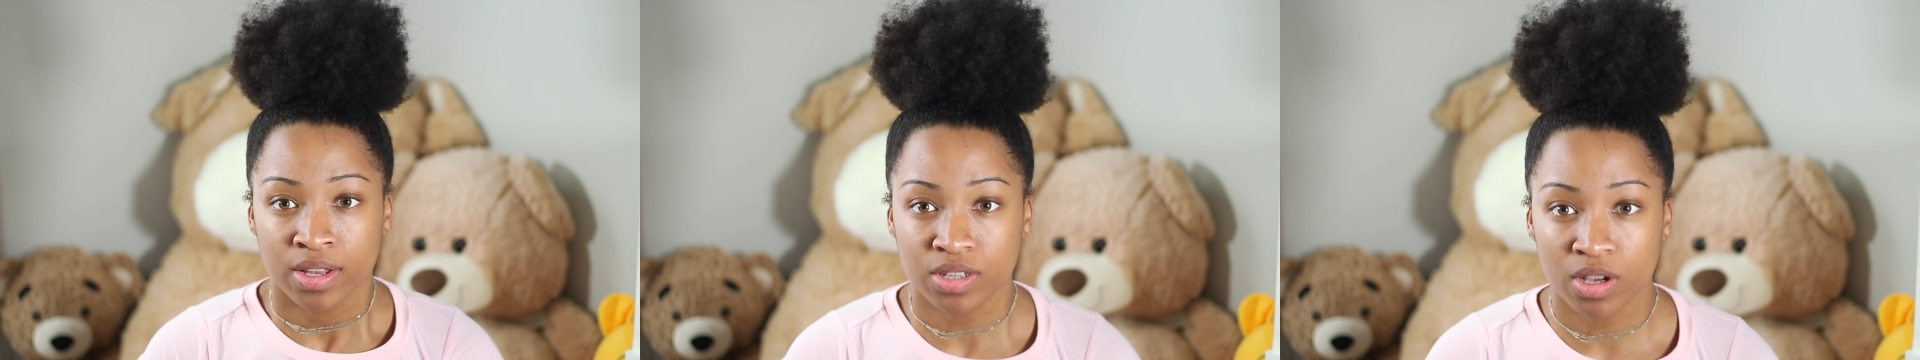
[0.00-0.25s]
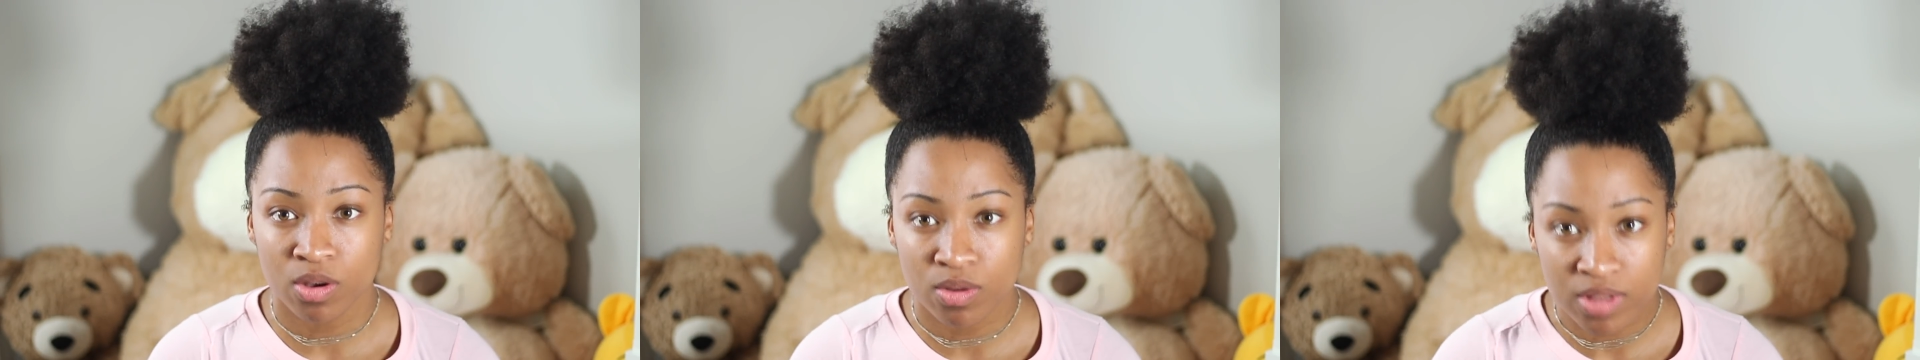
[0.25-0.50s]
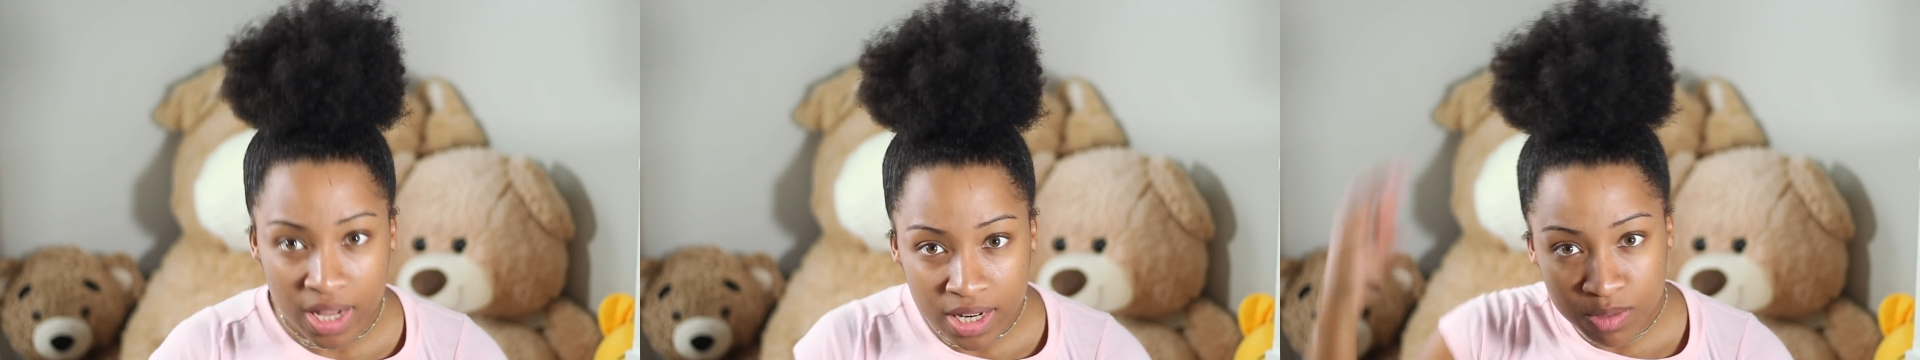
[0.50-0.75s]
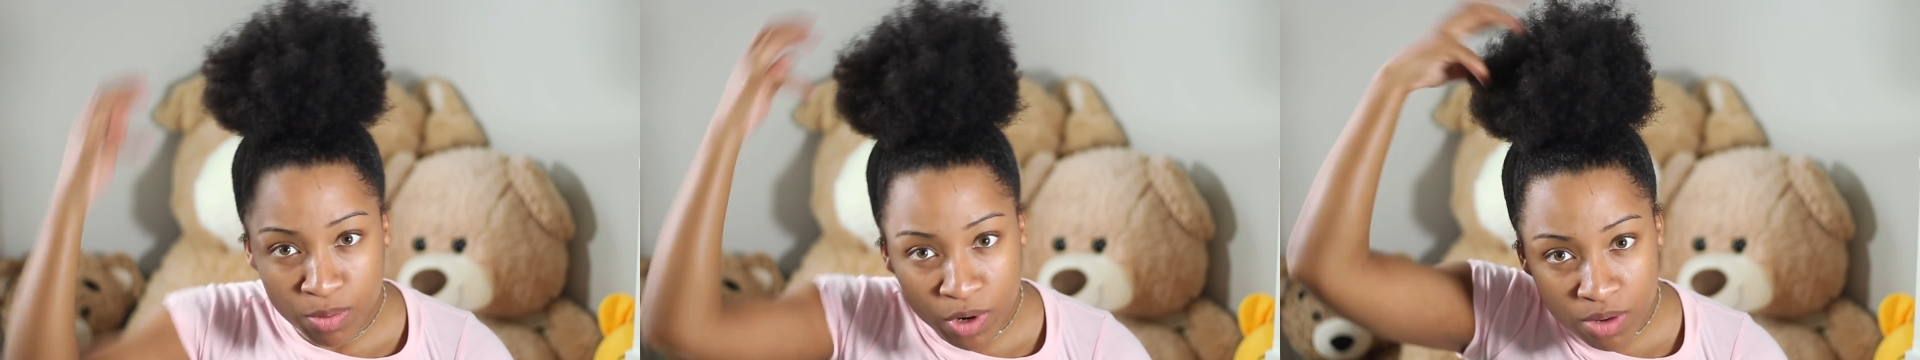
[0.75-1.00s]
So that
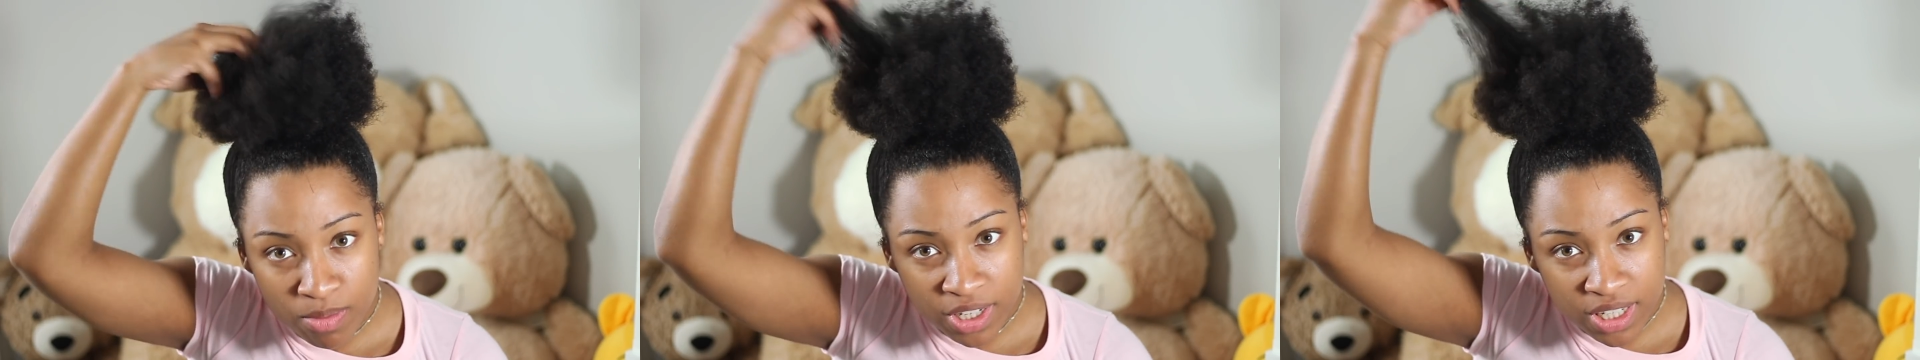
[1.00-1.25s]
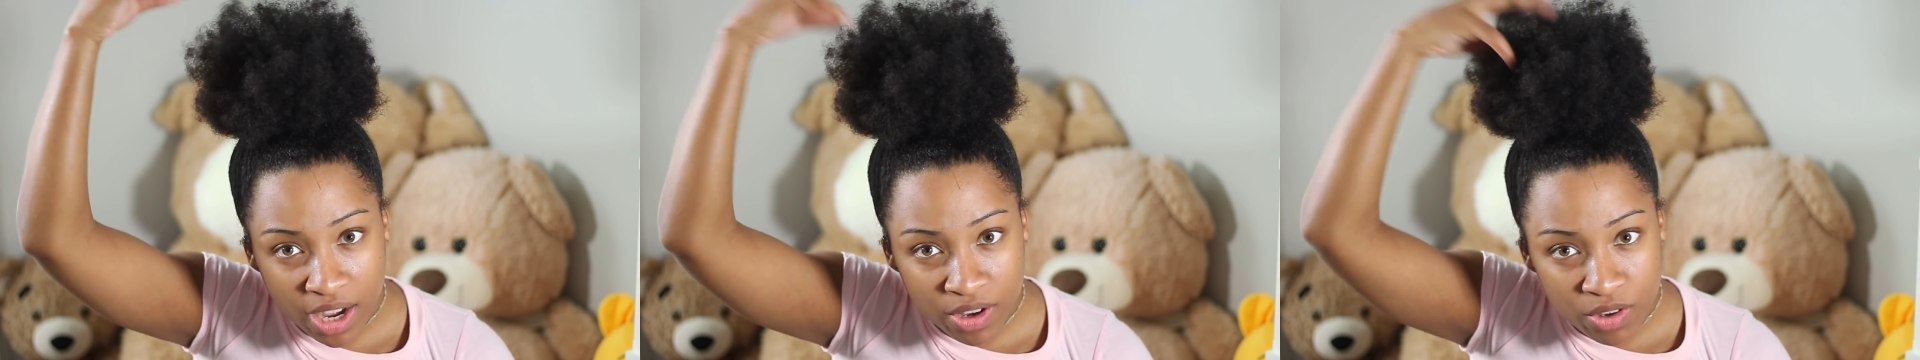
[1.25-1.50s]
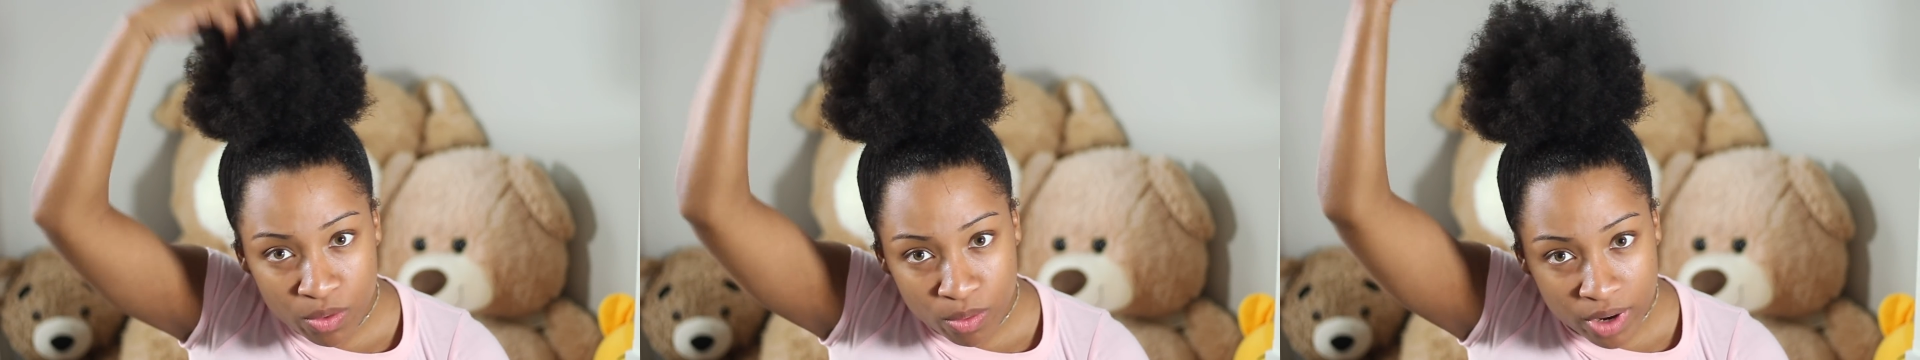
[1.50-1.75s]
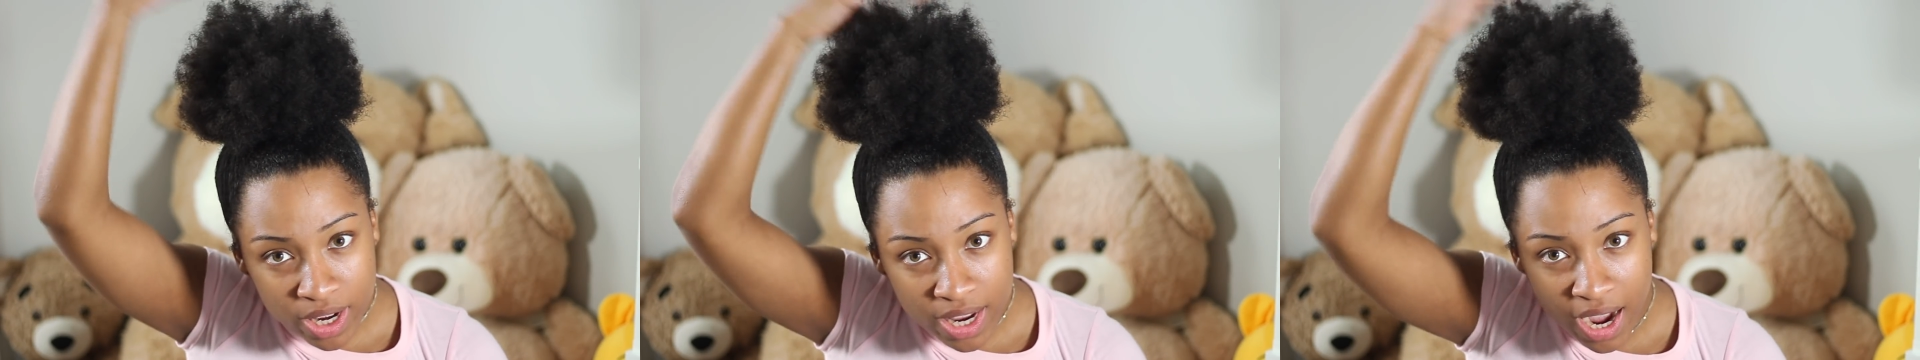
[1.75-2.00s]
is pretty much how you
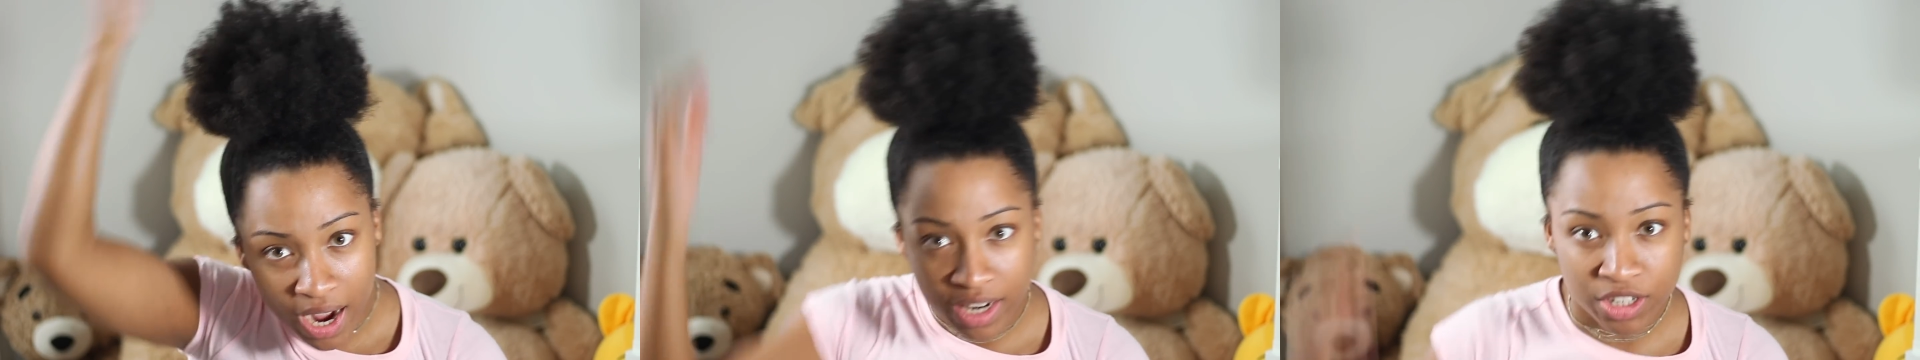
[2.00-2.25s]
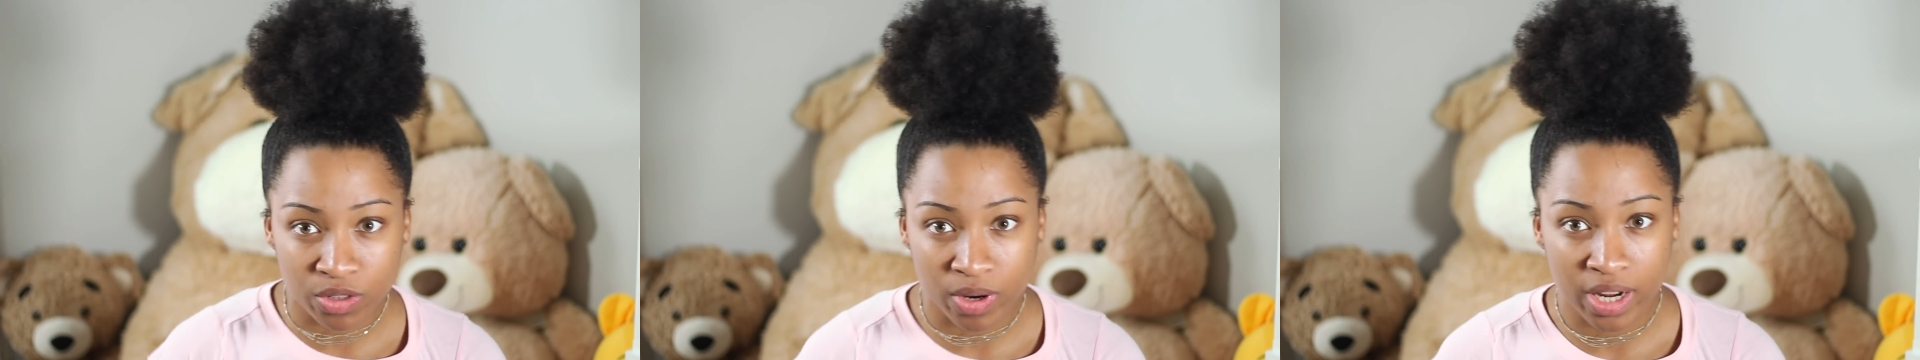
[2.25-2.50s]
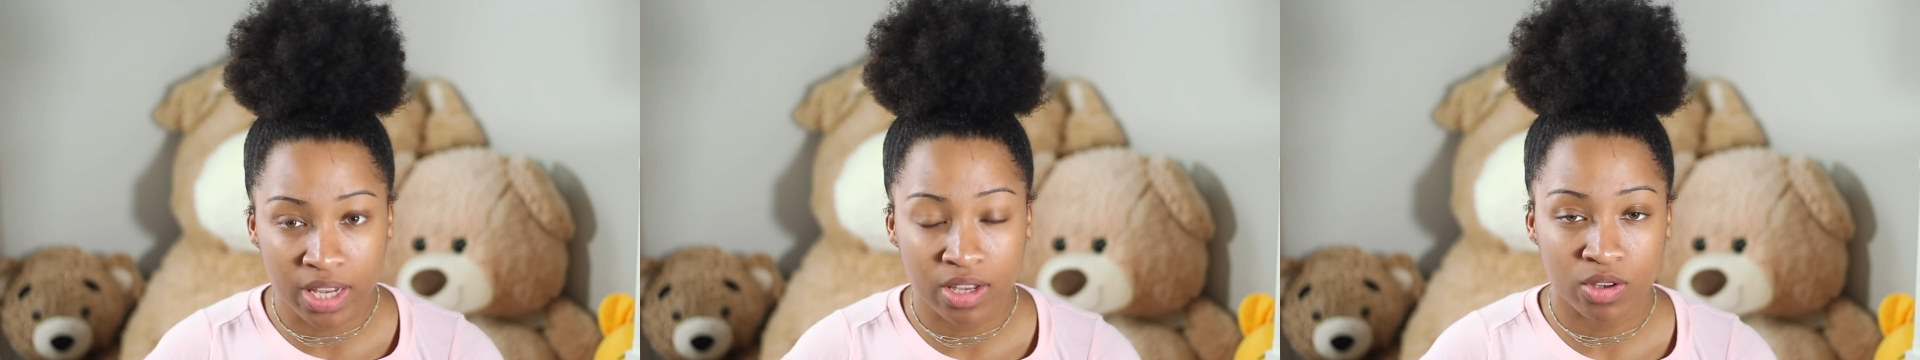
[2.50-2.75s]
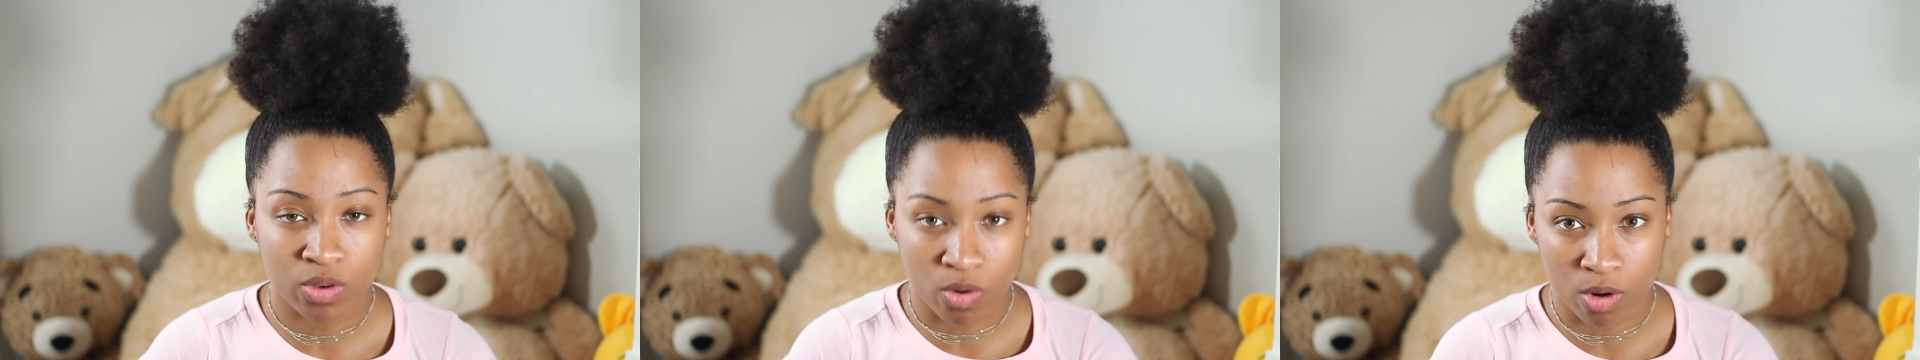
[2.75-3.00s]
rehydrate
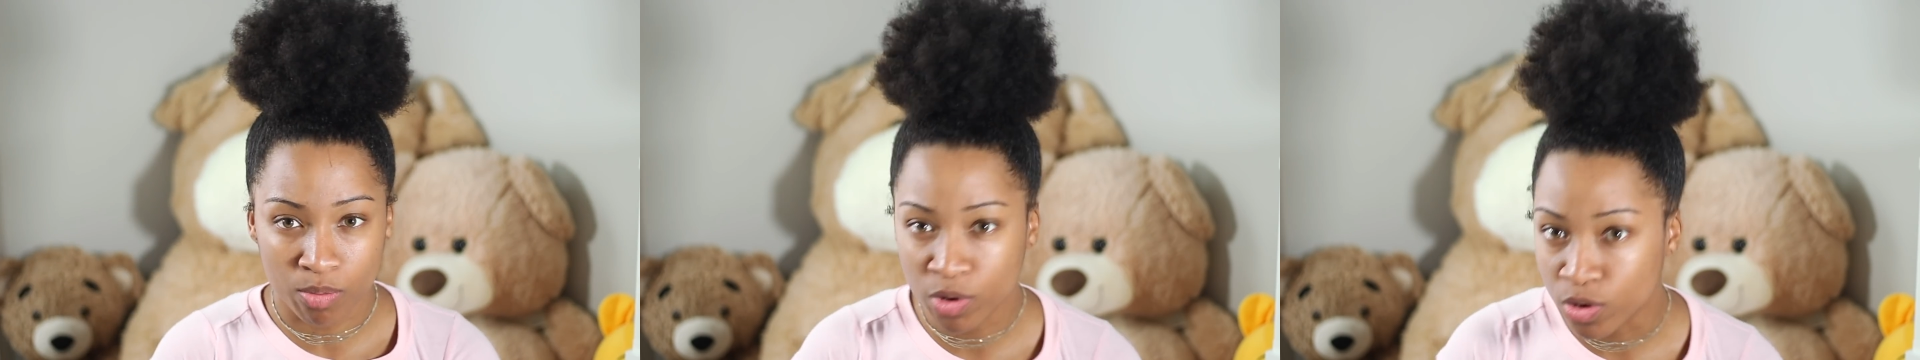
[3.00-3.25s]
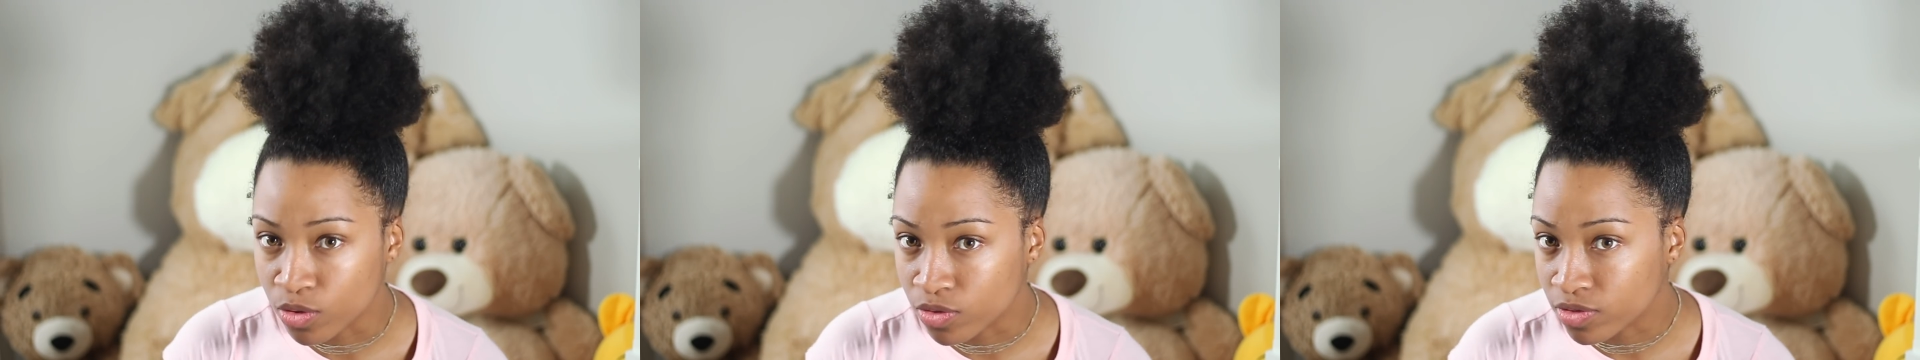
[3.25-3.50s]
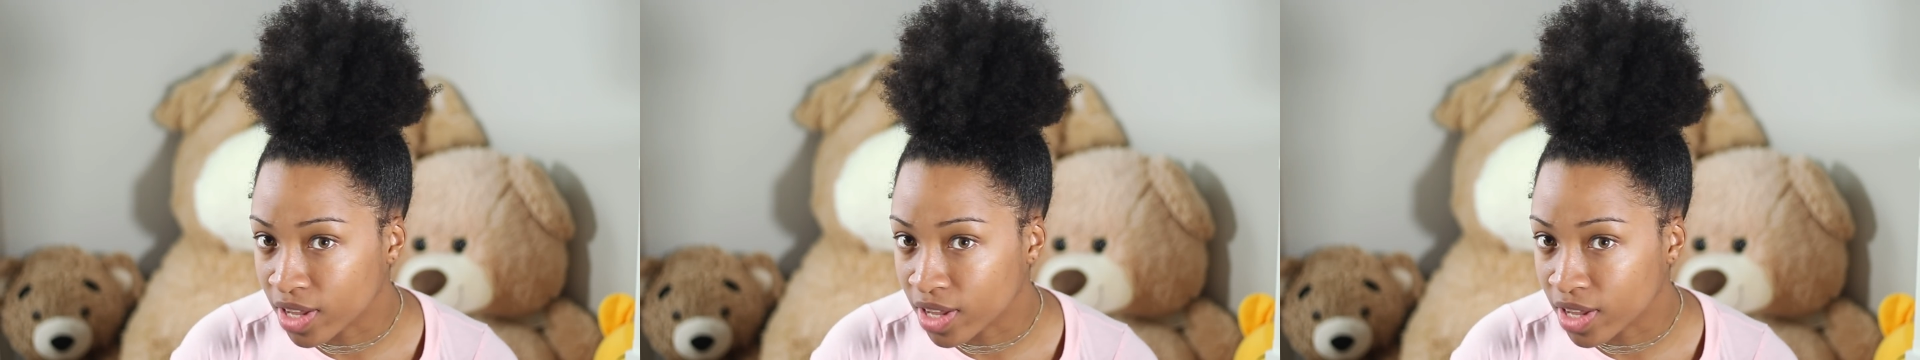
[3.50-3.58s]
your poof.